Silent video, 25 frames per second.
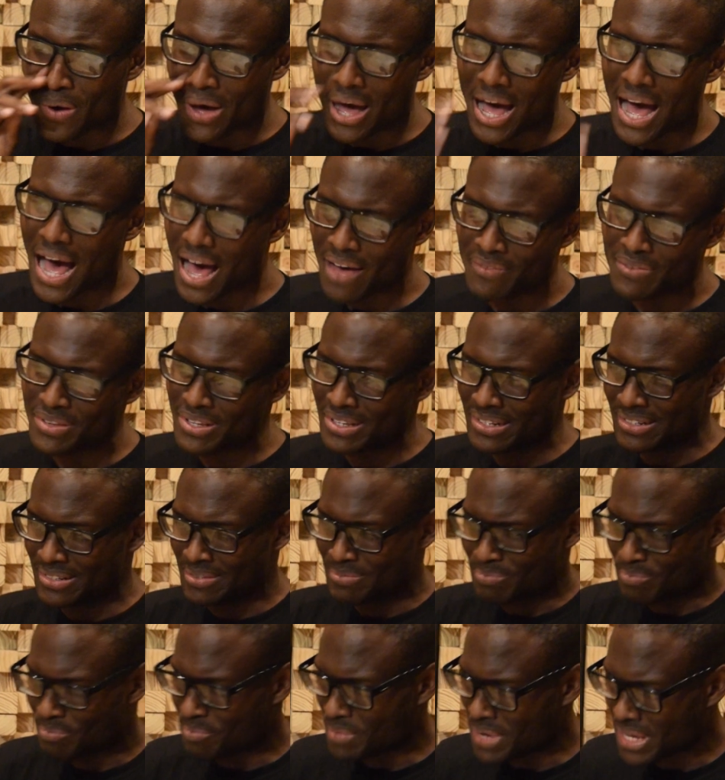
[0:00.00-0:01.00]
having
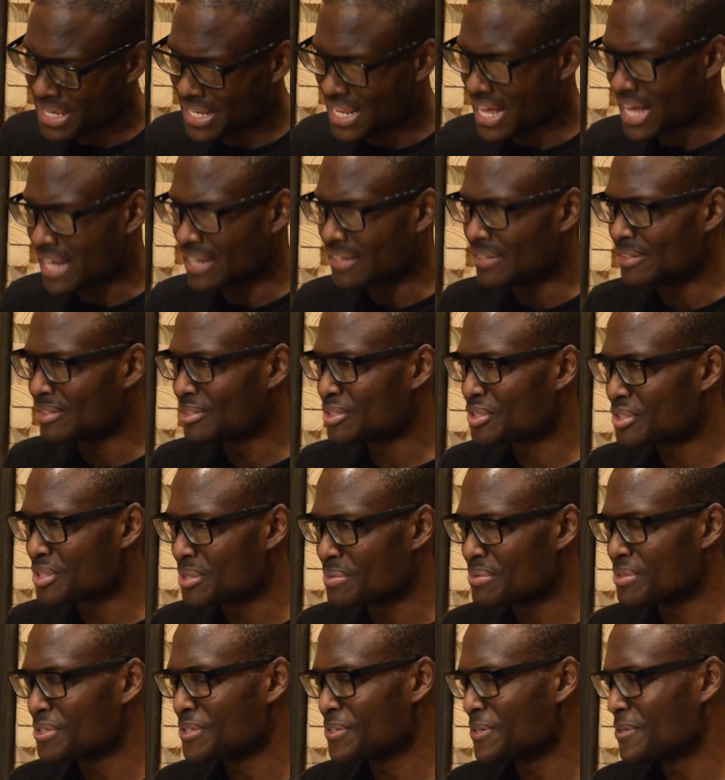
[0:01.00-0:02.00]
made that little
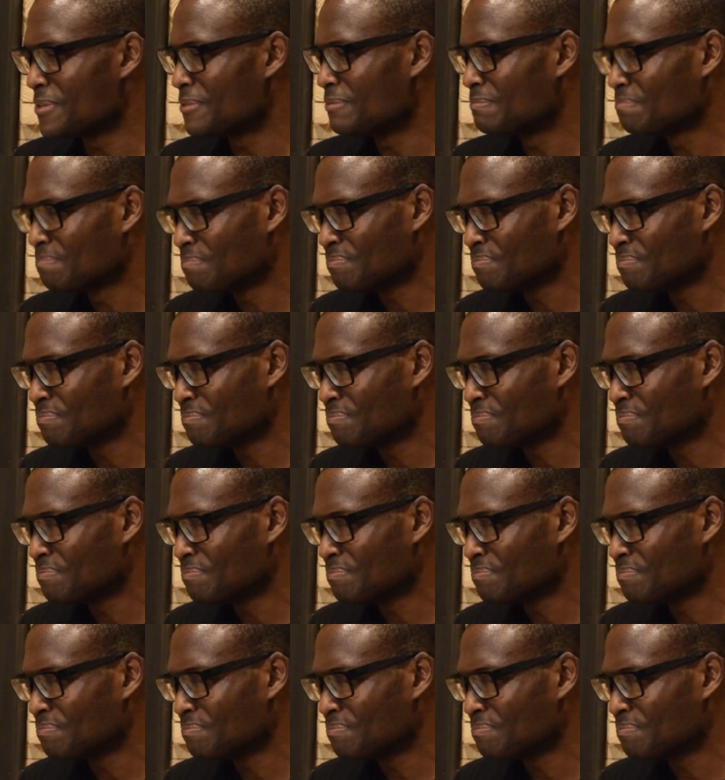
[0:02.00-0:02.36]
trip. So,